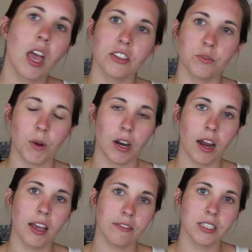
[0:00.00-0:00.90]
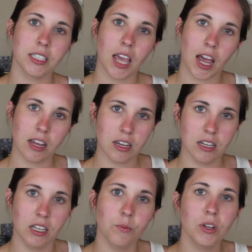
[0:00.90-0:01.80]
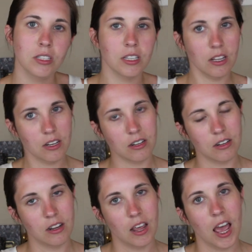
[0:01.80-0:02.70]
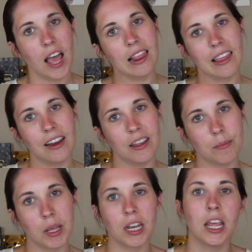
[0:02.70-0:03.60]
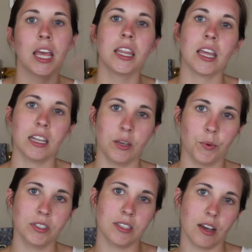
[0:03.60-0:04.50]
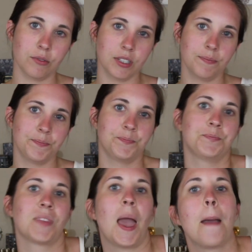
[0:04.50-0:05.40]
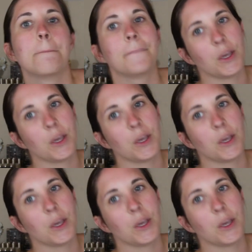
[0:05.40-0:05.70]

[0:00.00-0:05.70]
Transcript: Swear, I have this cat and he wants in. I let him in, then he wants out. Be